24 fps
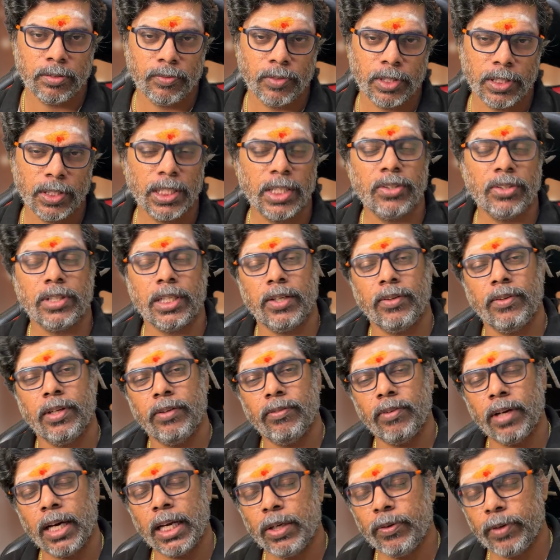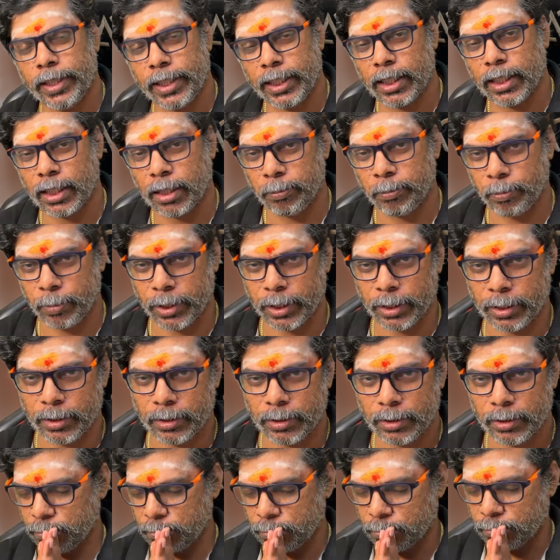when you're evaluating a company,
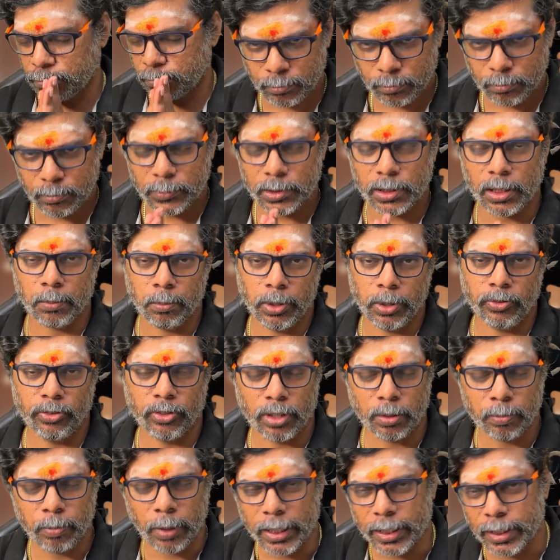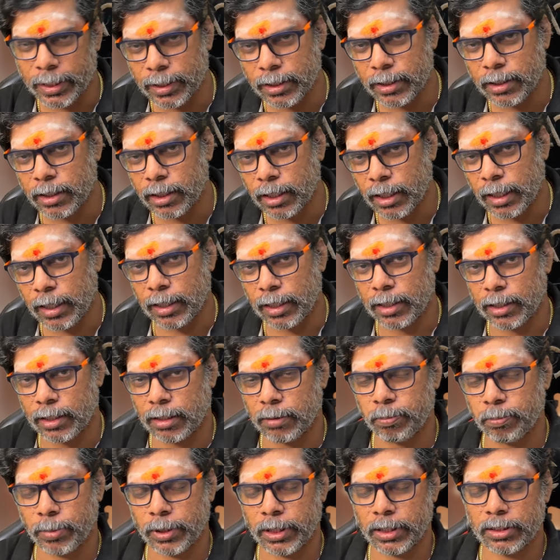before buying a
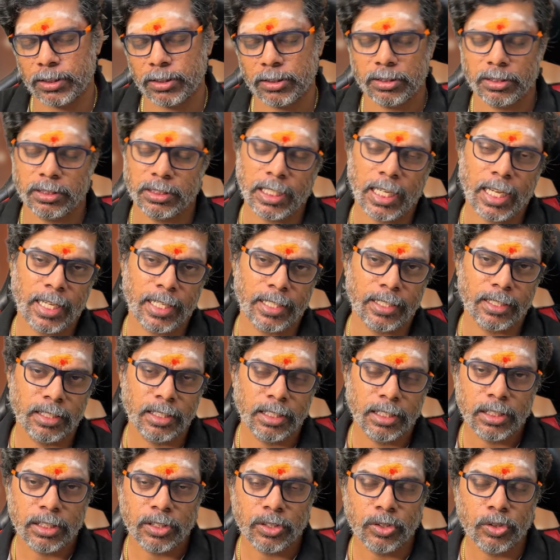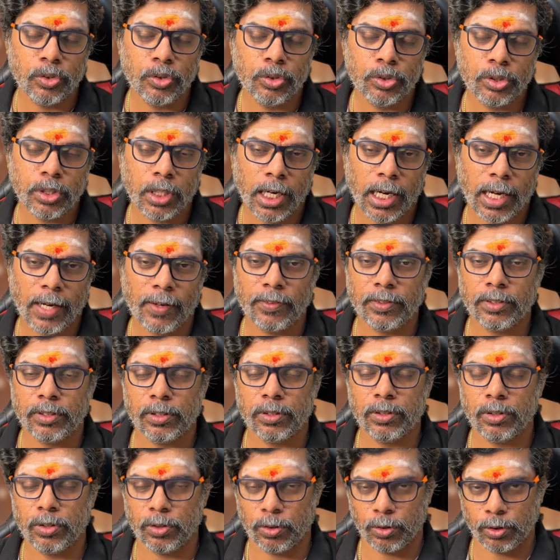company's share, you have to
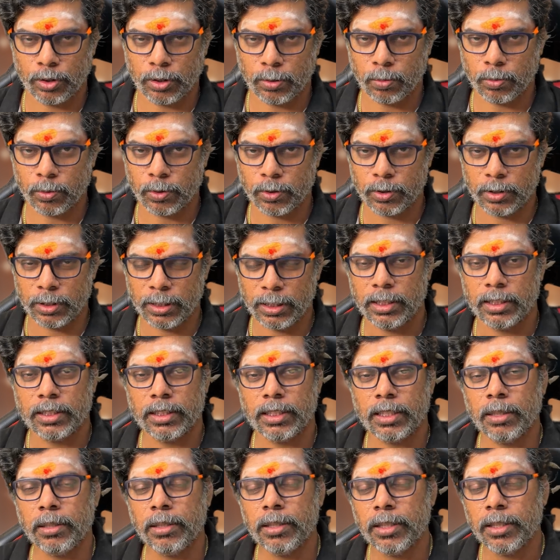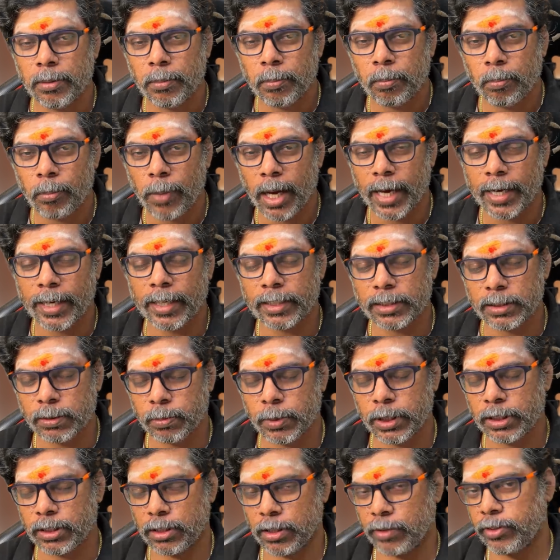know about the
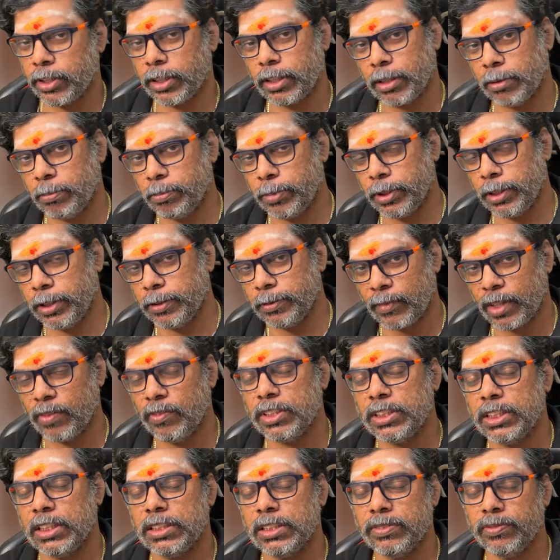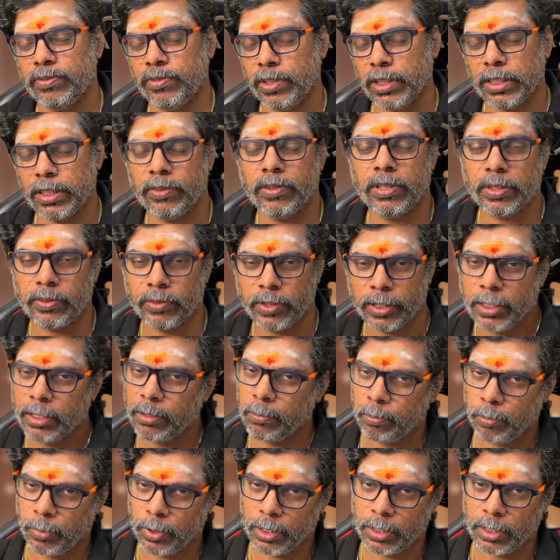management of that company, which is very, very, very
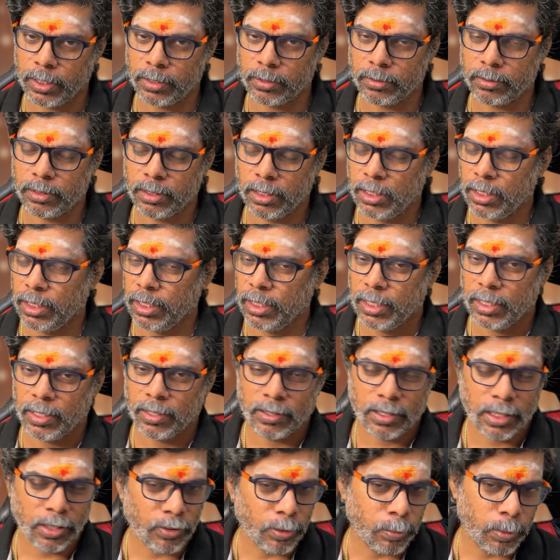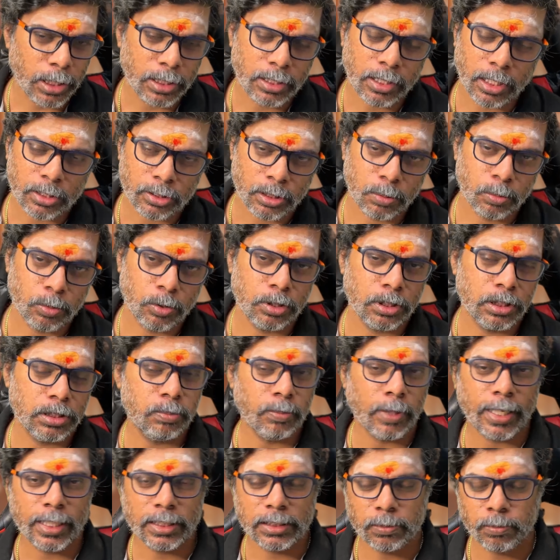important. Everybody talks about this
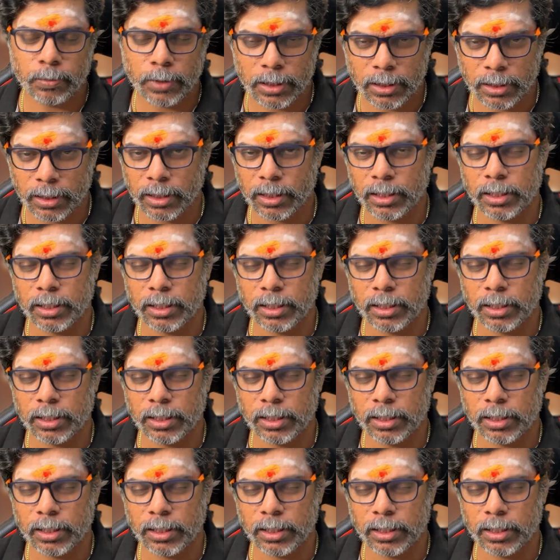management